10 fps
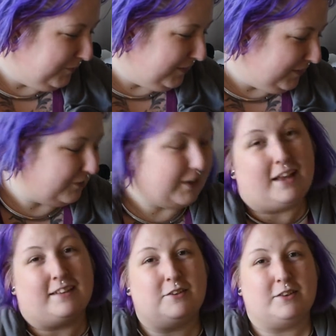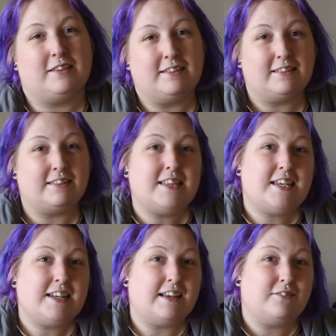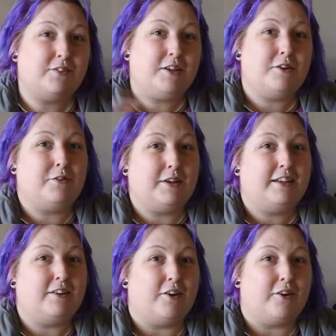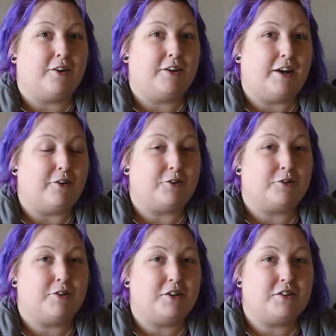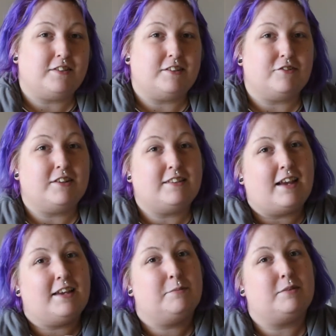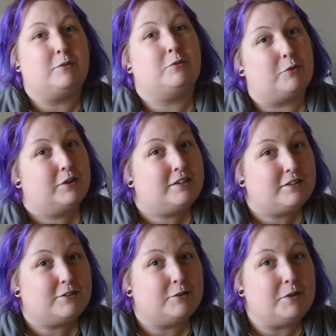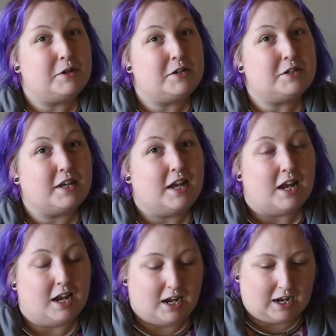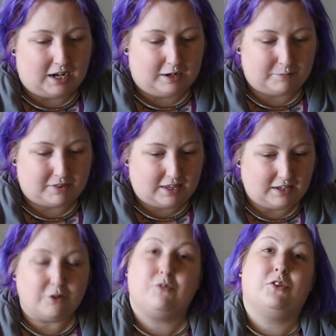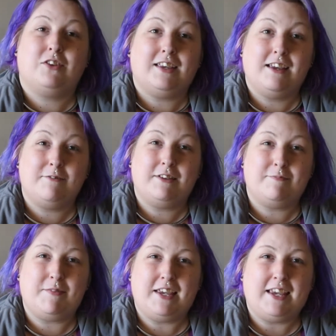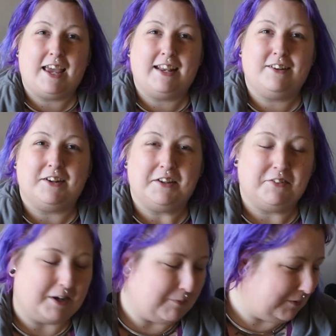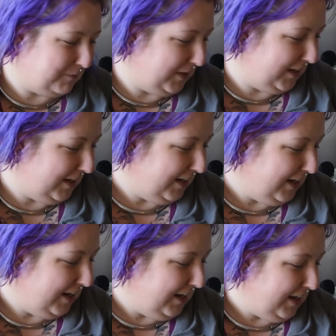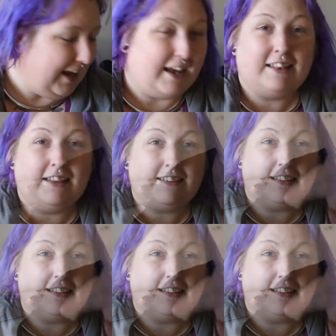So this is the next video in our character creation series. I am so sorry it took so long. Thank you for sticking with me and not giving up on me, and let's get